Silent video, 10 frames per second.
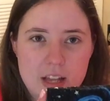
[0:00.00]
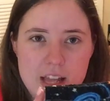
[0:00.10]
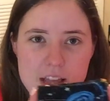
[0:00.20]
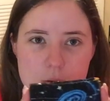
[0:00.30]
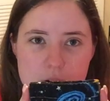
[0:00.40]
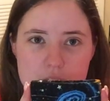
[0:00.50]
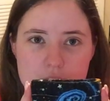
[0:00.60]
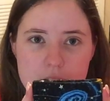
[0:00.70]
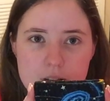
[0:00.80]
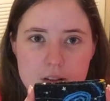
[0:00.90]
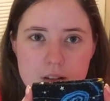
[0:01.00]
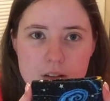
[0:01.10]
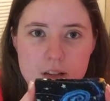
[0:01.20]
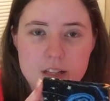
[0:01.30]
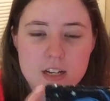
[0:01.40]
I like the width
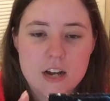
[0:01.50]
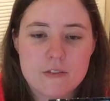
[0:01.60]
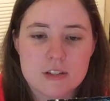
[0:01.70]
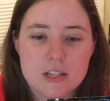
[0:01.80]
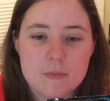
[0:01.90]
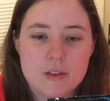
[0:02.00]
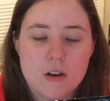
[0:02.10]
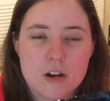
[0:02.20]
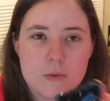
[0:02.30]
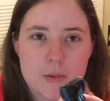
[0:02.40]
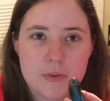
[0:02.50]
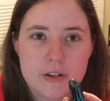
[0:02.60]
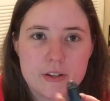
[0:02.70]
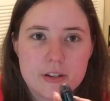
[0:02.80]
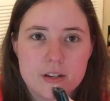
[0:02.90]
because it covers up the hardware pretty
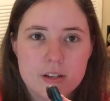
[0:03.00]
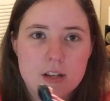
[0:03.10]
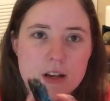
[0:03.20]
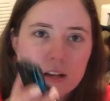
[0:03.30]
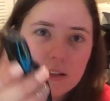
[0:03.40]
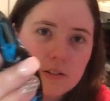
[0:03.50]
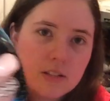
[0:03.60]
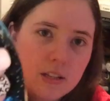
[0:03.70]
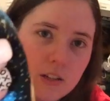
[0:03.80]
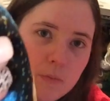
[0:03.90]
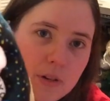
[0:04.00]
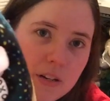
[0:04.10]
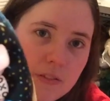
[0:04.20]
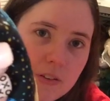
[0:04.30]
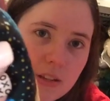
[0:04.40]
good. There's a little bit
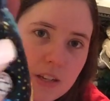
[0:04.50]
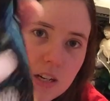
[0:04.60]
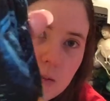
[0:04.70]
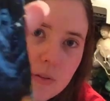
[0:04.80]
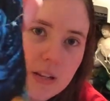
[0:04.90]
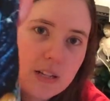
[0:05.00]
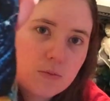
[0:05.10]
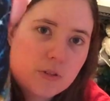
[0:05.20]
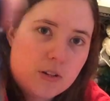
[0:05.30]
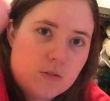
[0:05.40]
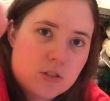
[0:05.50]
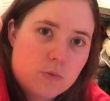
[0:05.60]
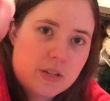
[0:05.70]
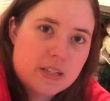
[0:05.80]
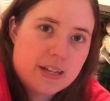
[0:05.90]
of it right there, but that's where you
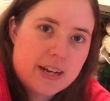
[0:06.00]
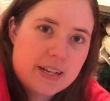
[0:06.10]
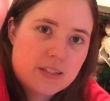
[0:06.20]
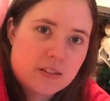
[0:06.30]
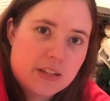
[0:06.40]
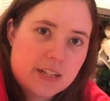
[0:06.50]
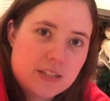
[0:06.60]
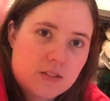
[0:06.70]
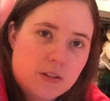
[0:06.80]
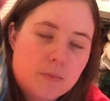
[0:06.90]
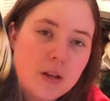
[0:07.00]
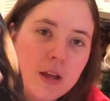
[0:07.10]
squeeze it at, so I think that's good.